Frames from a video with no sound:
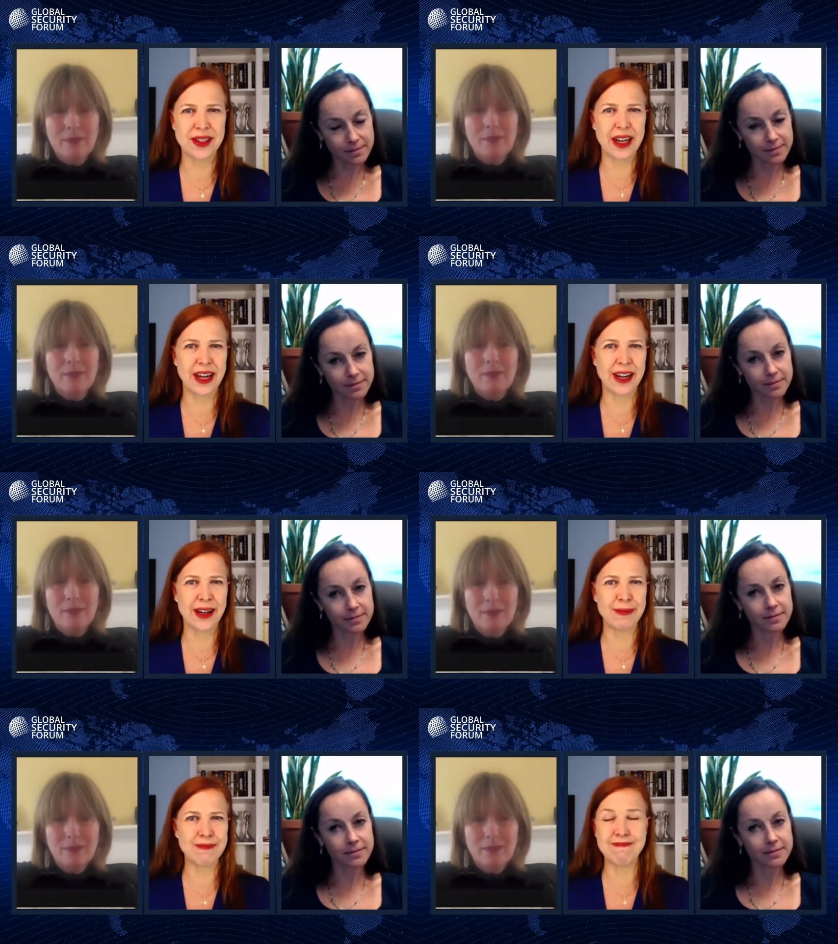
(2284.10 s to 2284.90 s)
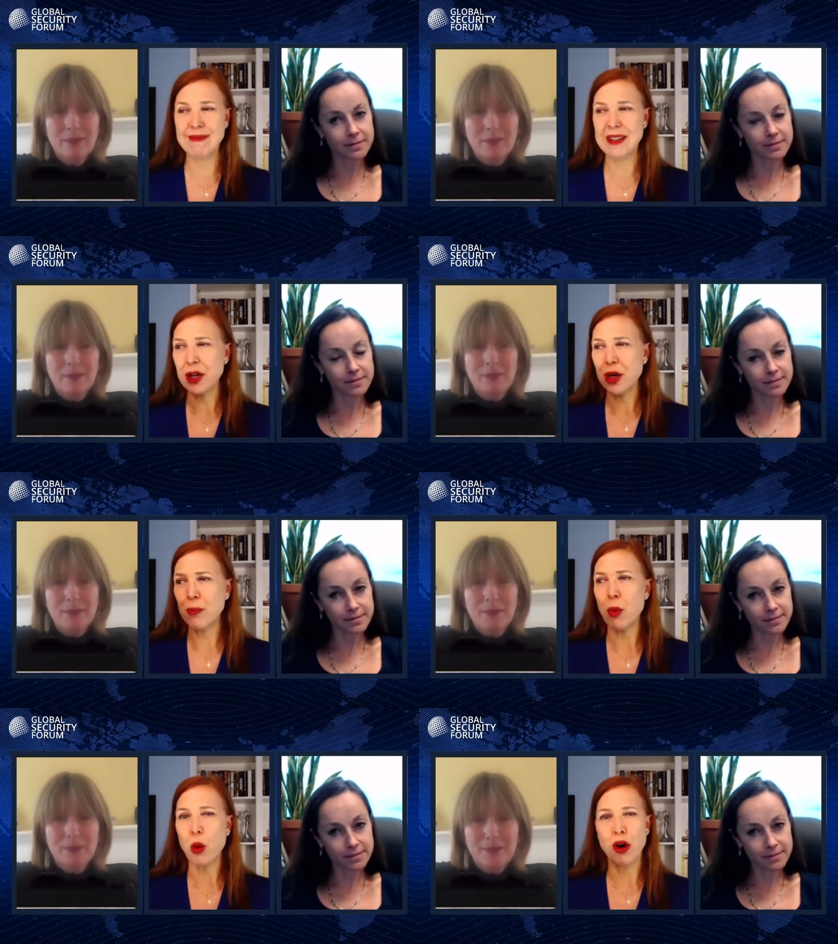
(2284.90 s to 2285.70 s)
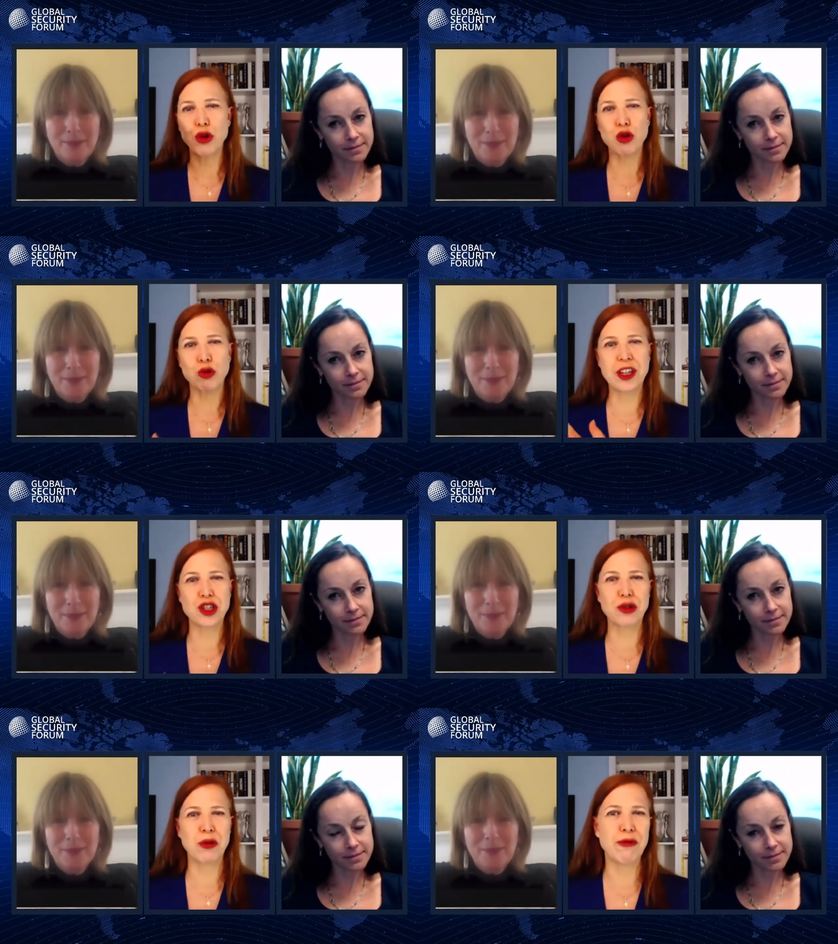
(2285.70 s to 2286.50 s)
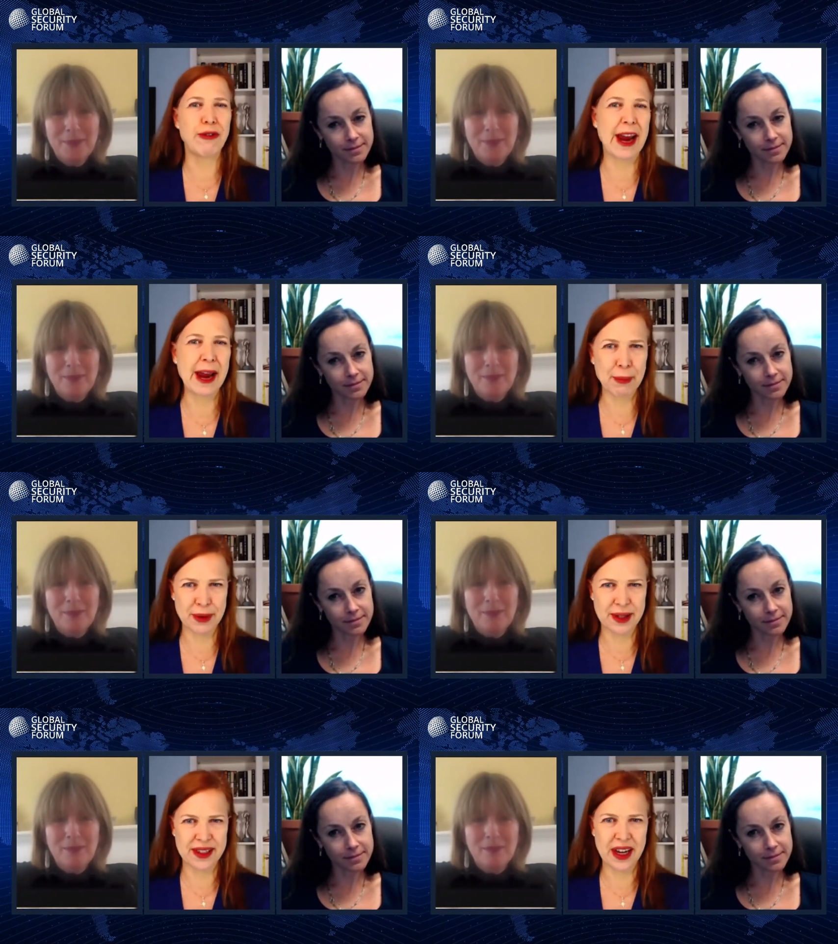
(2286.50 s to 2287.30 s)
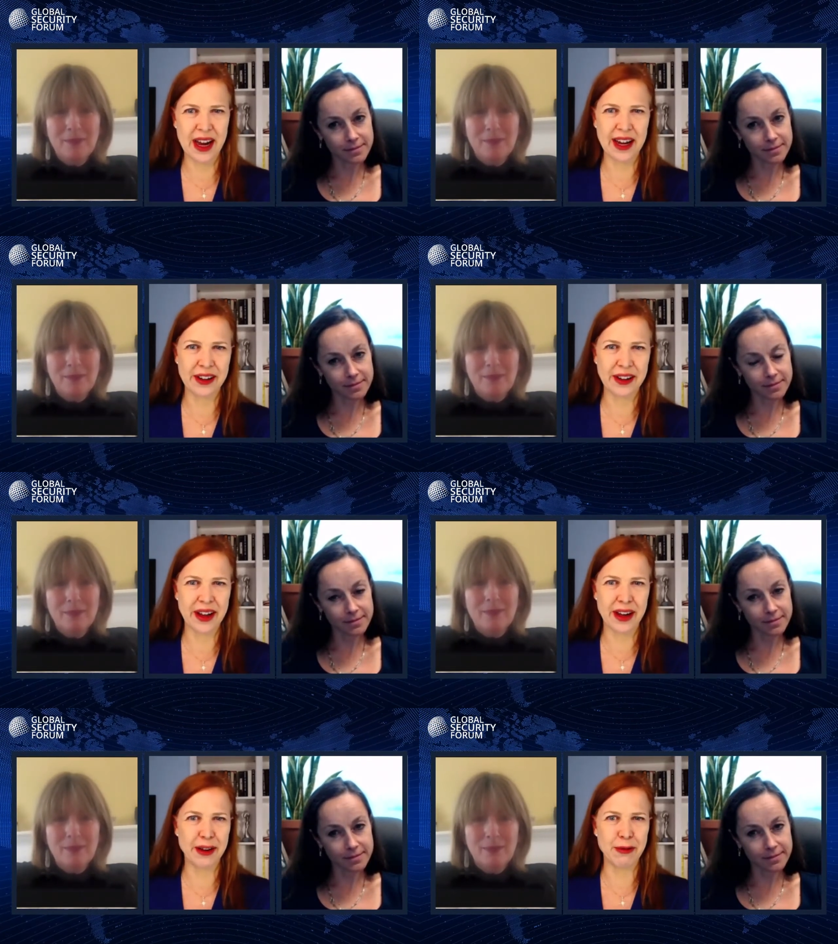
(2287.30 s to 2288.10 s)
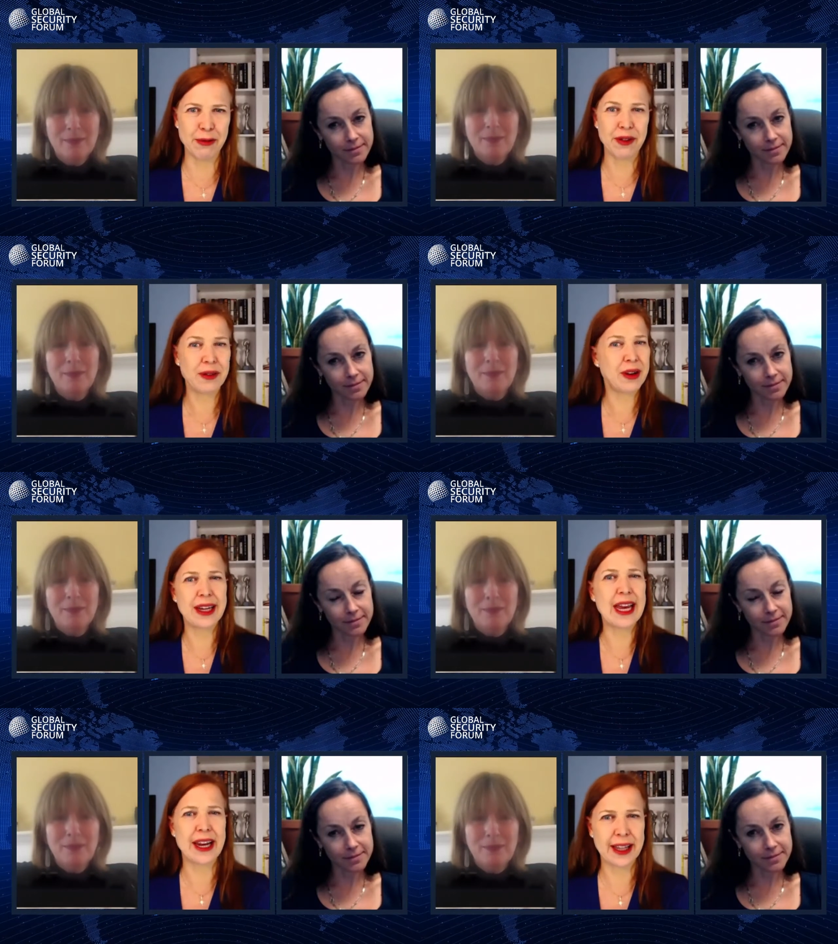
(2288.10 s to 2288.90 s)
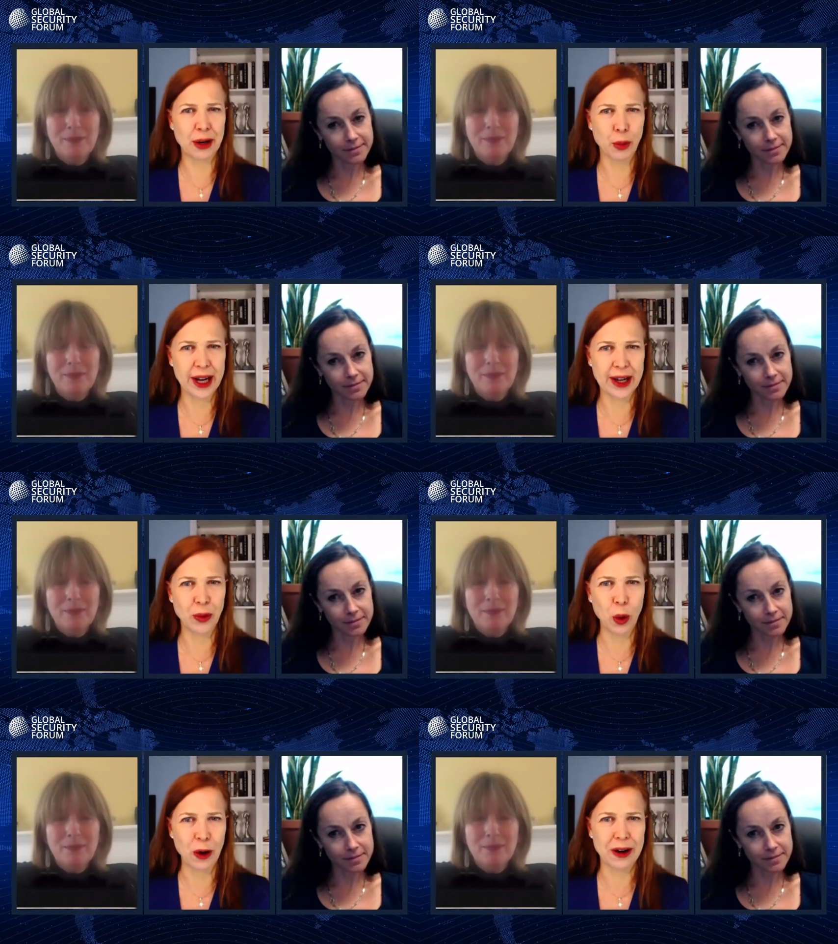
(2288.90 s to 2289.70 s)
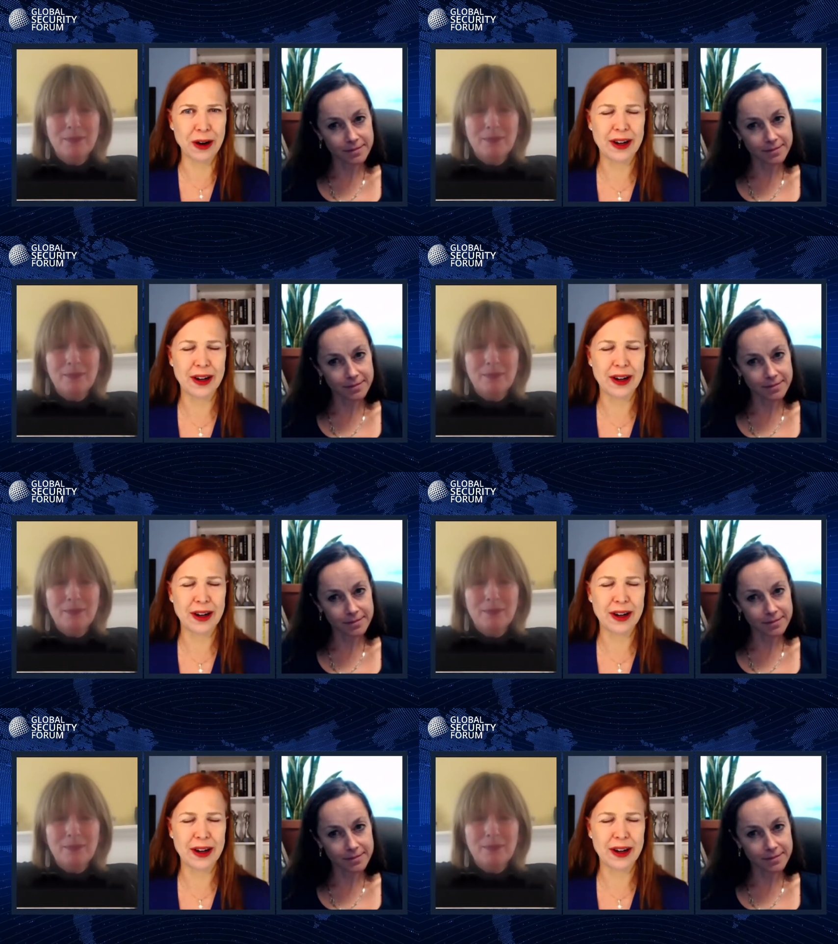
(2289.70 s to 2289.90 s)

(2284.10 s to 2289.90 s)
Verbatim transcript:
Speaker 1: um, more traditional vamp style of getting their way at work?